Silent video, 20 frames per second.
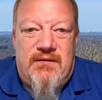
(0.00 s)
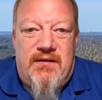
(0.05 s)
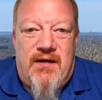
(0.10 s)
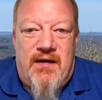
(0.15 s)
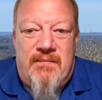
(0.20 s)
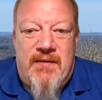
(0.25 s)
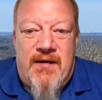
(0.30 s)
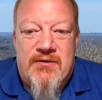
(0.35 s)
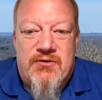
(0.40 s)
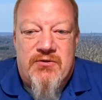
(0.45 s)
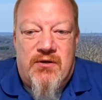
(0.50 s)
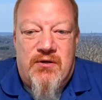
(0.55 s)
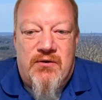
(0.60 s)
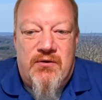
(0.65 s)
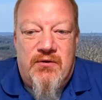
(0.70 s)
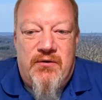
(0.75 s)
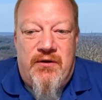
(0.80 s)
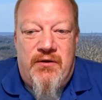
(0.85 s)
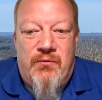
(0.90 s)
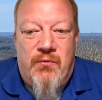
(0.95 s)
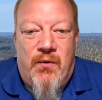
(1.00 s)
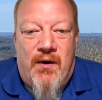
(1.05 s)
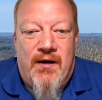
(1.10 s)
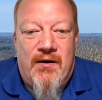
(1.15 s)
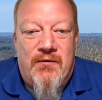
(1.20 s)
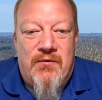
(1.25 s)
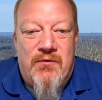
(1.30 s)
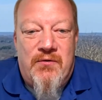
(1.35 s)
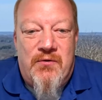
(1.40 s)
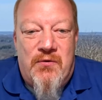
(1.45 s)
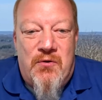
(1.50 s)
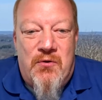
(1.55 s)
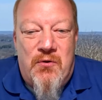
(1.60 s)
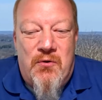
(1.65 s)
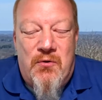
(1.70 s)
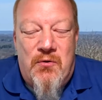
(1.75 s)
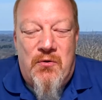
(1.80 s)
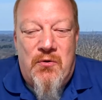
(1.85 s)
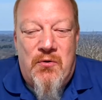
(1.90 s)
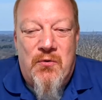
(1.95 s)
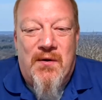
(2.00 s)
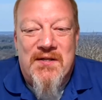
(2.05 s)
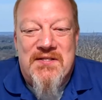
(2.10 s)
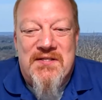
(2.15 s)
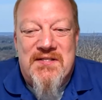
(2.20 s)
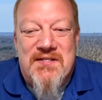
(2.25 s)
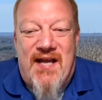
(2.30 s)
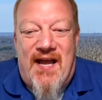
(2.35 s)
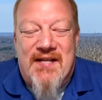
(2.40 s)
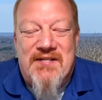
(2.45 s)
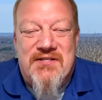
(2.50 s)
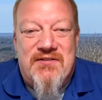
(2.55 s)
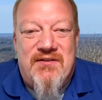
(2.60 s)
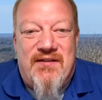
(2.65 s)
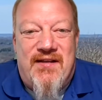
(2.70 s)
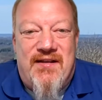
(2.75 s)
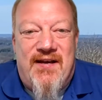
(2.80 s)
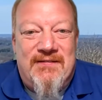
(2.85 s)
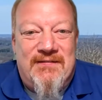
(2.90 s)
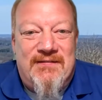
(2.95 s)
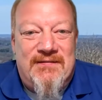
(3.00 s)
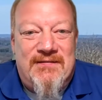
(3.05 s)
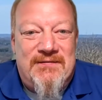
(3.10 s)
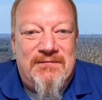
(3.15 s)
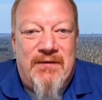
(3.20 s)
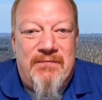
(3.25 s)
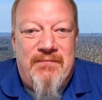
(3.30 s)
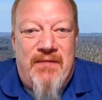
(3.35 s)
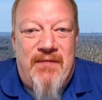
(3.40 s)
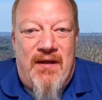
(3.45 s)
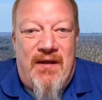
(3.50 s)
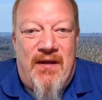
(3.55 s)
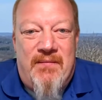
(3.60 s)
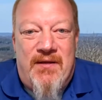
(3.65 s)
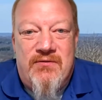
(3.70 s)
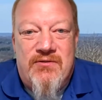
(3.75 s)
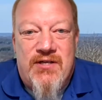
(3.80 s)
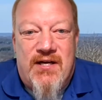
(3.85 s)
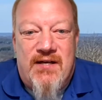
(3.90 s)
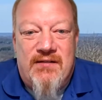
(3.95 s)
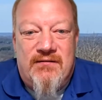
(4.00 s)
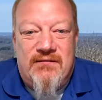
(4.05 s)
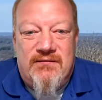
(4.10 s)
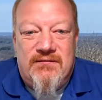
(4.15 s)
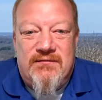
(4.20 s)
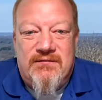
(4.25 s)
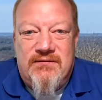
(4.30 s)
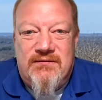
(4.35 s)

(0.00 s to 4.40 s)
I'm not sure who wants to answer that, but maybe you, John?